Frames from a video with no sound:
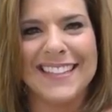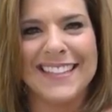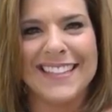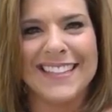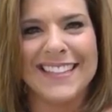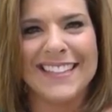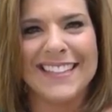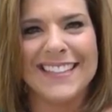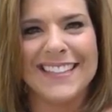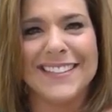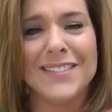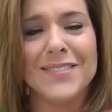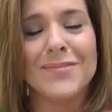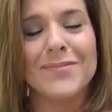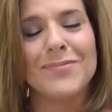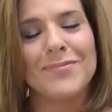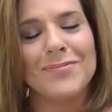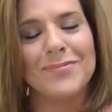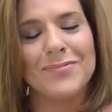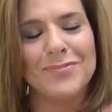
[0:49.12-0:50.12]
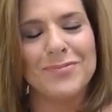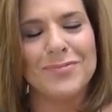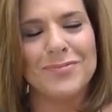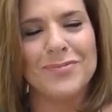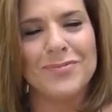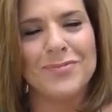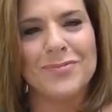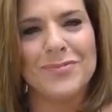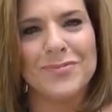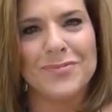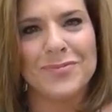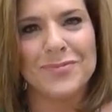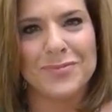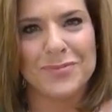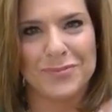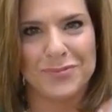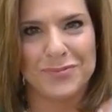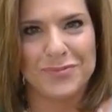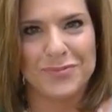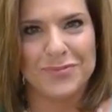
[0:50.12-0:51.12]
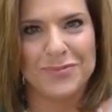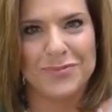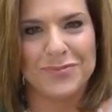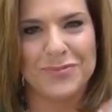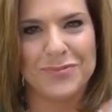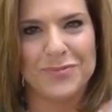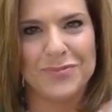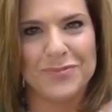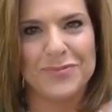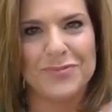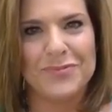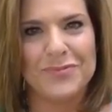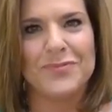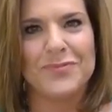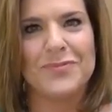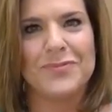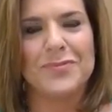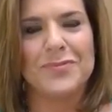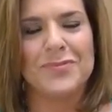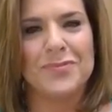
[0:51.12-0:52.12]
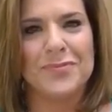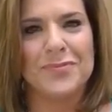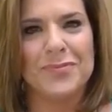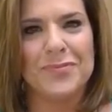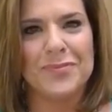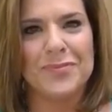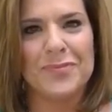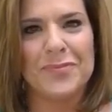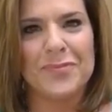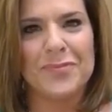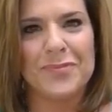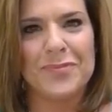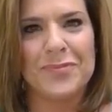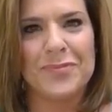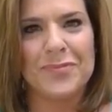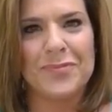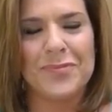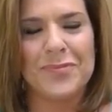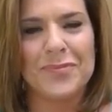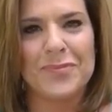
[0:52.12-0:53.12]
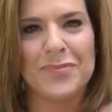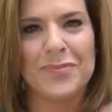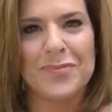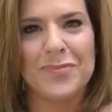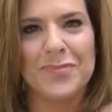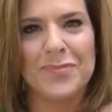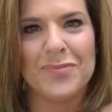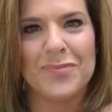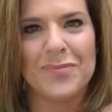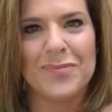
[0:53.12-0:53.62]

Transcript: The person shown says nothing.